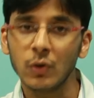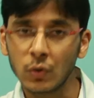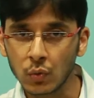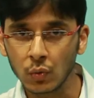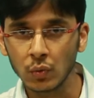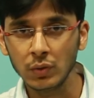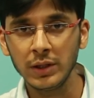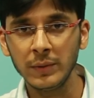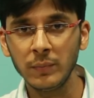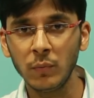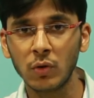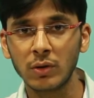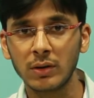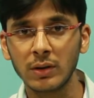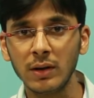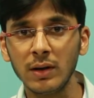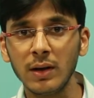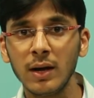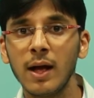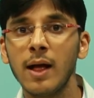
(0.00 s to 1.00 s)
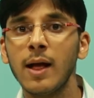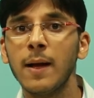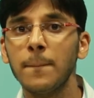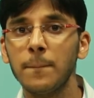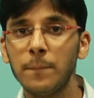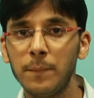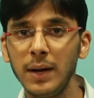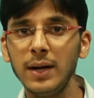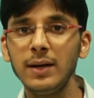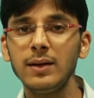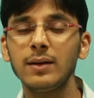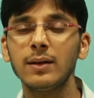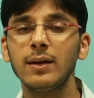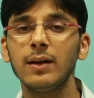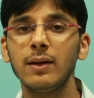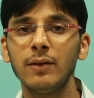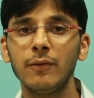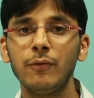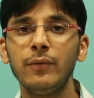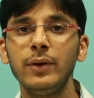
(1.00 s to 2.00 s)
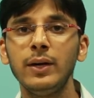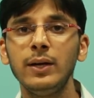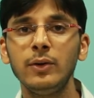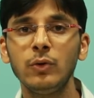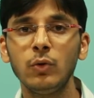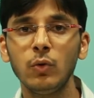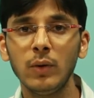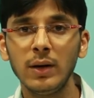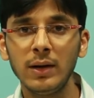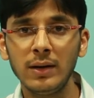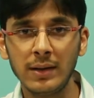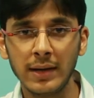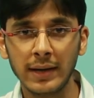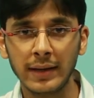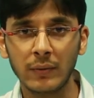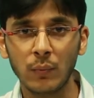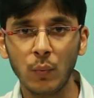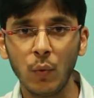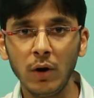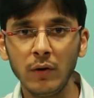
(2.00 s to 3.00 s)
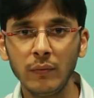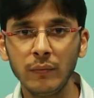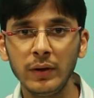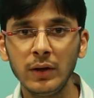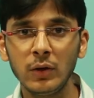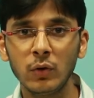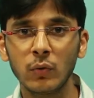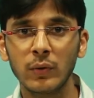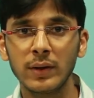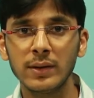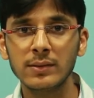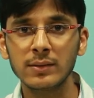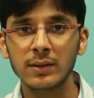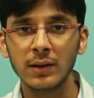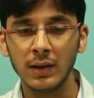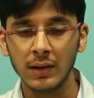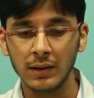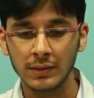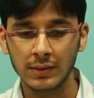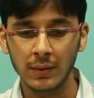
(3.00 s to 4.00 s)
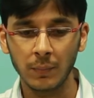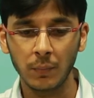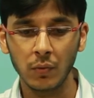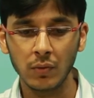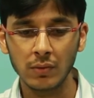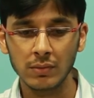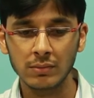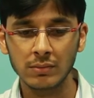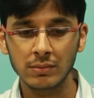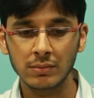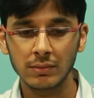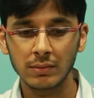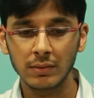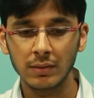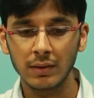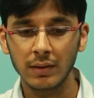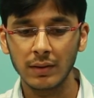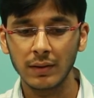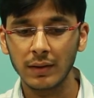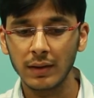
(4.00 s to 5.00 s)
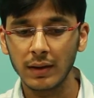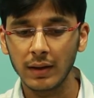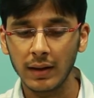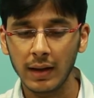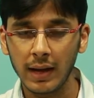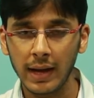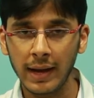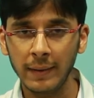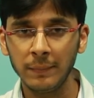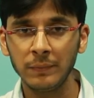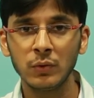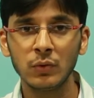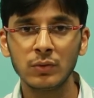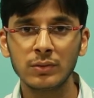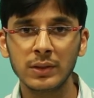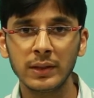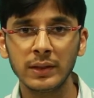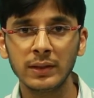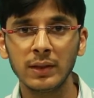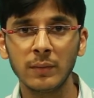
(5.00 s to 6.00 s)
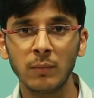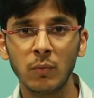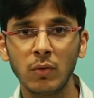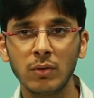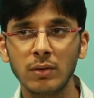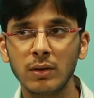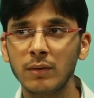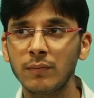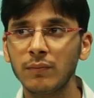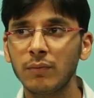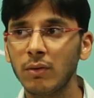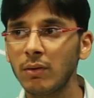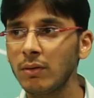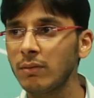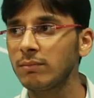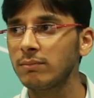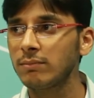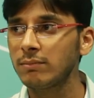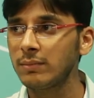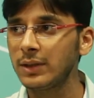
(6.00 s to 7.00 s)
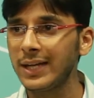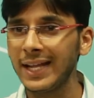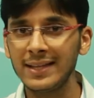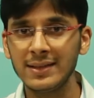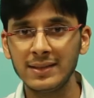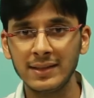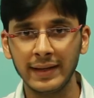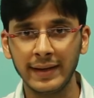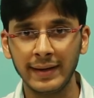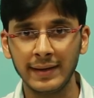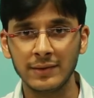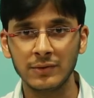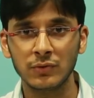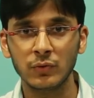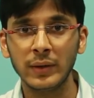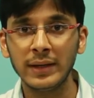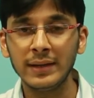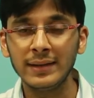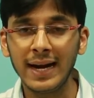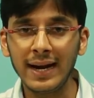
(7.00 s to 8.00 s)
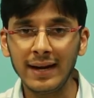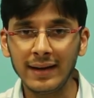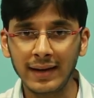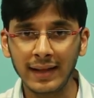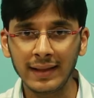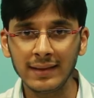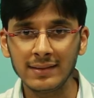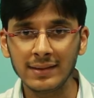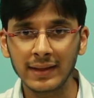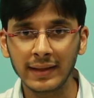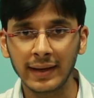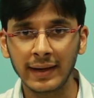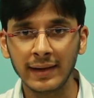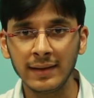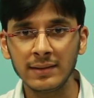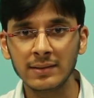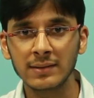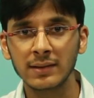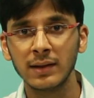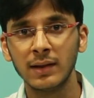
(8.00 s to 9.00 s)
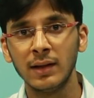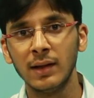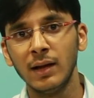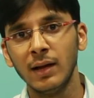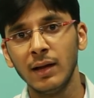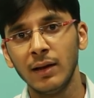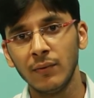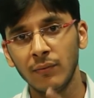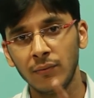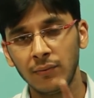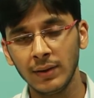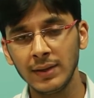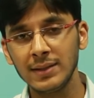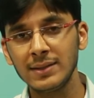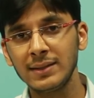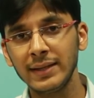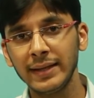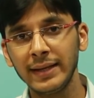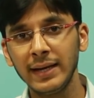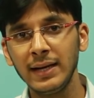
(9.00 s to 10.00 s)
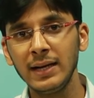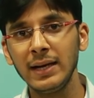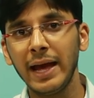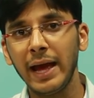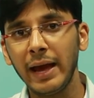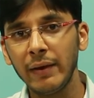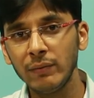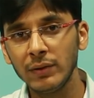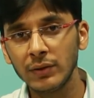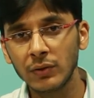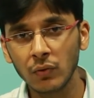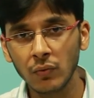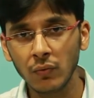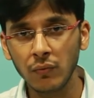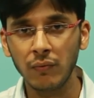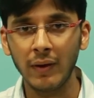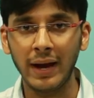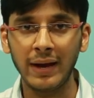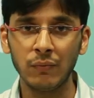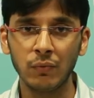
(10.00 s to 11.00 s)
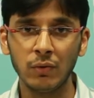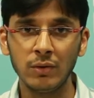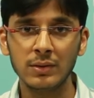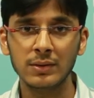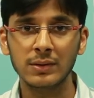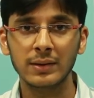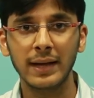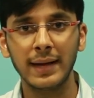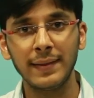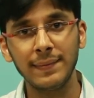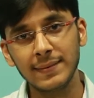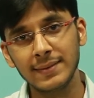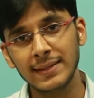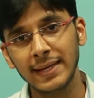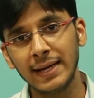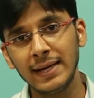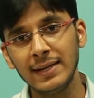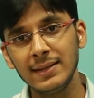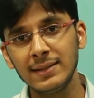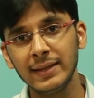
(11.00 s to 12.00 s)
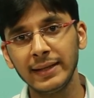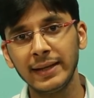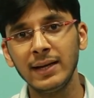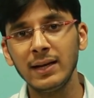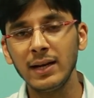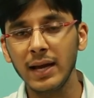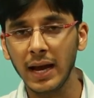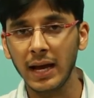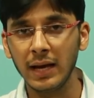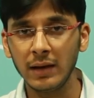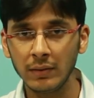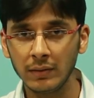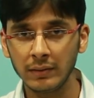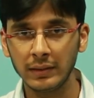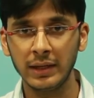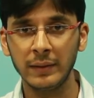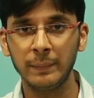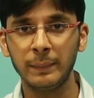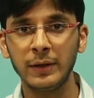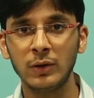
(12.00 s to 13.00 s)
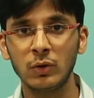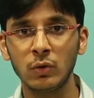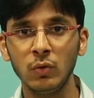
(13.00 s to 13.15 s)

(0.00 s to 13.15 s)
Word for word: to the motor but we'll do a trick. What we'll do is suppose I'm using the motor for 10 seconds. So in that 10 seconds first second I will give 5 volts in the second second I'll keep it